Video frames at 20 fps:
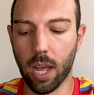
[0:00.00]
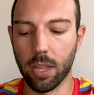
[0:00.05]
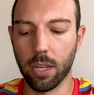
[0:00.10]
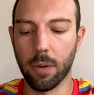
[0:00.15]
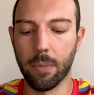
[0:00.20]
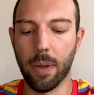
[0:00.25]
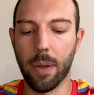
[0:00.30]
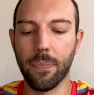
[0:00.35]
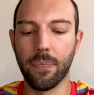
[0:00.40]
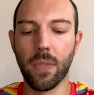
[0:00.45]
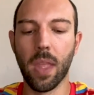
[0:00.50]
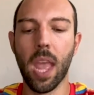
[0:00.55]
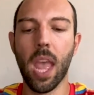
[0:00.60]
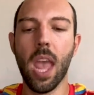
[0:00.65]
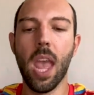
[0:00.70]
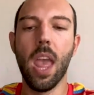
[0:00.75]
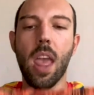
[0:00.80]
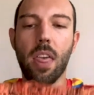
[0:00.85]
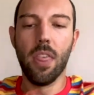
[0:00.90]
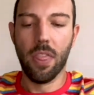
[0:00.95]
color, but
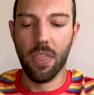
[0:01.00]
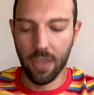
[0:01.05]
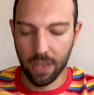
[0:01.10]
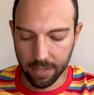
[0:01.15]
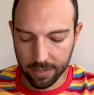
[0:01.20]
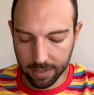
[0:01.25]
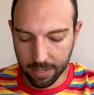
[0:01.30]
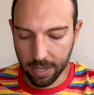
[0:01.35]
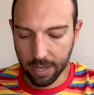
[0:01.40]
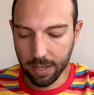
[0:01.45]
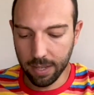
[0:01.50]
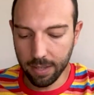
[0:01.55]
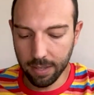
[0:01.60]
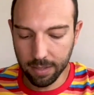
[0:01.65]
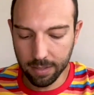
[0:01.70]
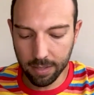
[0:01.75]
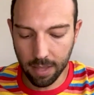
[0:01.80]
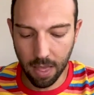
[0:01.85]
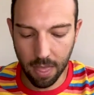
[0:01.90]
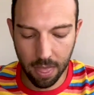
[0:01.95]
this
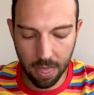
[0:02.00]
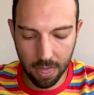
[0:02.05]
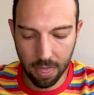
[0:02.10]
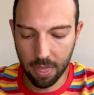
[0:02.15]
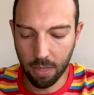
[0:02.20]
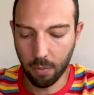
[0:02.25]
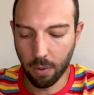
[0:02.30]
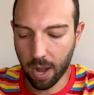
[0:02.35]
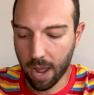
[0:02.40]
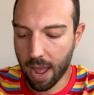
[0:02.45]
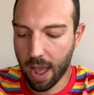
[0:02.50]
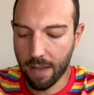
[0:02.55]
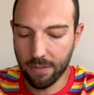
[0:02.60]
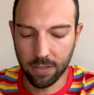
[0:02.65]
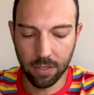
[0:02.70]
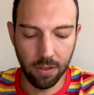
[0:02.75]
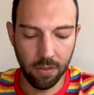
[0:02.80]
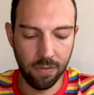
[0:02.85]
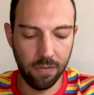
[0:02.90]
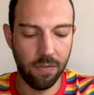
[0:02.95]
is what I have
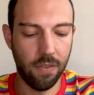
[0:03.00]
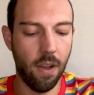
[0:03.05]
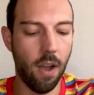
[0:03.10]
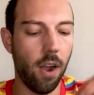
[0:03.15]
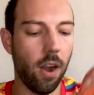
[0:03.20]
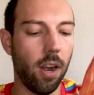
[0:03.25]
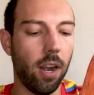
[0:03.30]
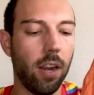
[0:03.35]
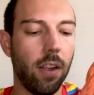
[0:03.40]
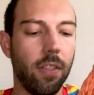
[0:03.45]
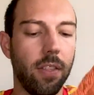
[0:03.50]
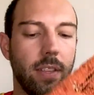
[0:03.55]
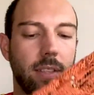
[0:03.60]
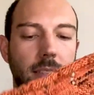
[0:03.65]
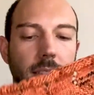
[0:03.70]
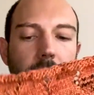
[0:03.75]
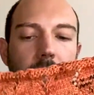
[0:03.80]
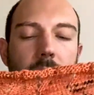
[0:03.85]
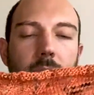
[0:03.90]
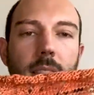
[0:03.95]
so far.
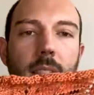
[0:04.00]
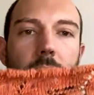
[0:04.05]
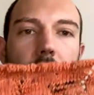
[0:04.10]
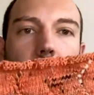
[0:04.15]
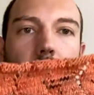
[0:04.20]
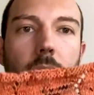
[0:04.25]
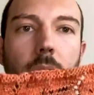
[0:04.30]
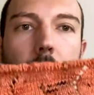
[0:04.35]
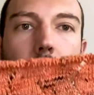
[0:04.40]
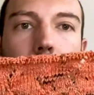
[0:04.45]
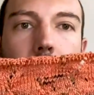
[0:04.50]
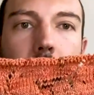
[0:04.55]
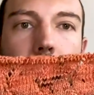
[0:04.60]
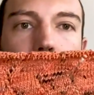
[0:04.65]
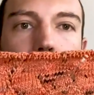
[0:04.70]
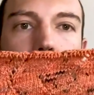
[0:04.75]
This is the,